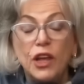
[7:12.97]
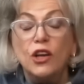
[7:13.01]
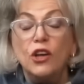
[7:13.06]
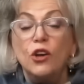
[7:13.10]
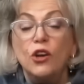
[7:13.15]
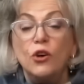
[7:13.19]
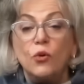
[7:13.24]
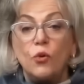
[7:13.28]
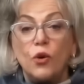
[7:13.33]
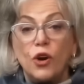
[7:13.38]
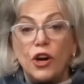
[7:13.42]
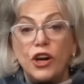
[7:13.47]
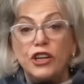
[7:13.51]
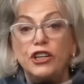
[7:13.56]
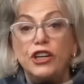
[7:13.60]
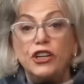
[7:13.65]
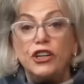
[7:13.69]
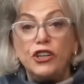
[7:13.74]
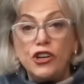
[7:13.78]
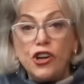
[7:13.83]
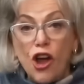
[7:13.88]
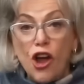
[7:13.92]
We're going
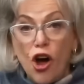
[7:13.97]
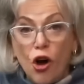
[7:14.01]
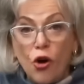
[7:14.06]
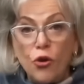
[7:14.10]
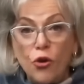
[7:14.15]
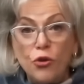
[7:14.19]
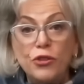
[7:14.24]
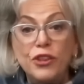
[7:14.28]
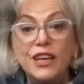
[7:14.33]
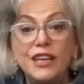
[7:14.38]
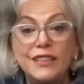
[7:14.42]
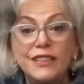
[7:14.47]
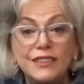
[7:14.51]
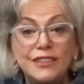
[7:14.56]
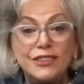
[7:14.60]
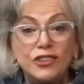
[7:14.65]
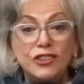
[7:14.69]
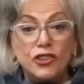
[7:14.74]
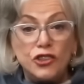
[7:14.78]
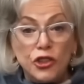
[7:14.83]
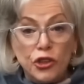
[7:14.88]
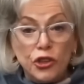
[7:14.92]
to know this
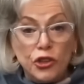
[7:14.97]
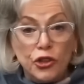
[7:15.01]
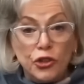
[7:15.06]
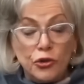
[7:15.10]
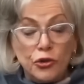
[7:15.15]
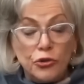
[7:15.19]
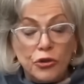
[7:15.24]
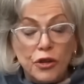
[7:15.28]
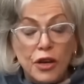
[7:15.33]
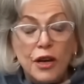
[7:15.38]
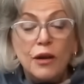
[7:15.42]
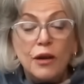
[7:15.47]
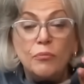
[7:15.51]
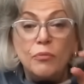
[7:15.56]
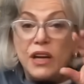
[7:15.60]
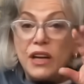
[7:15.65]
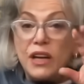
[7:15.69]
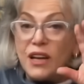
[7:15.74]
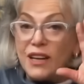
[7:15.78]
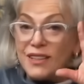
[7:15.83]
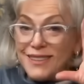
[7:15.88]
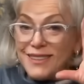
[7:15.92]
soon
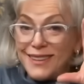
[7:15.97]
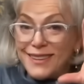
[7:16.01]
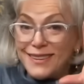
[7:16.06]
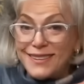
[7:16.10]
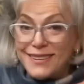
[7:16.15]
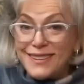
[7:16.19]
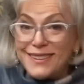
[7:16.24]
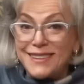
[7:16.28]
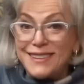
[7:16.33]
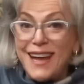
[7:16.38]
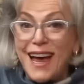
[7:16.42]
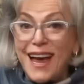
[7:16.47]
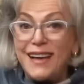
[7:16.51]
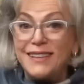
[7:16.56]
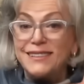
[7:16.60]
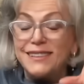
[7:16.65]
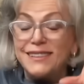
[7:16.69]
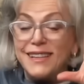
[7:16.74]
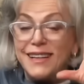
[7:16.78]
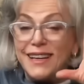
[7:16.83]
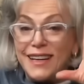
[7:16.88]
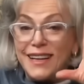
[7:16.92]
because it's
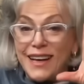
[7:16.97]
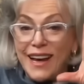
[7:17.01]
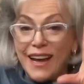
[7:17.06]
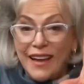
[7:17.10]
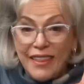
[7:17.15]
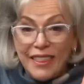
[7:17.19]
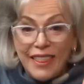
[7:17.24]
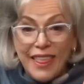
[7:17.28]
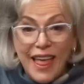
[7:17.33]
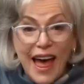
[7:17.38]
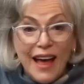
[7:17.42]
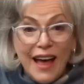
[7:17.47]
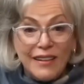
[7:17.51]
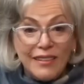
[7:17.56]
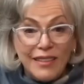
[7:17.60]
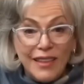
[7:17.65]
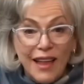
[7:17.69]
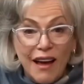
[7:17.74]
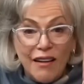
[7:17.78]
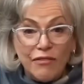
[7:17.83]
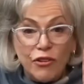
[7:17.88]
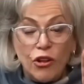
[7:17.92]
testing that
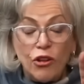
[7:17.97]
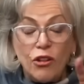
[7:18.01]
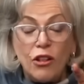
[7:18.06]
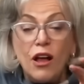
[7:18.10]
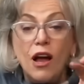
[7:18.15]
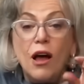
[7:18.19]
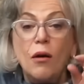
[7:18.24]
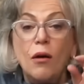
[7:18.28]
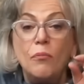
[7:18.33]
level.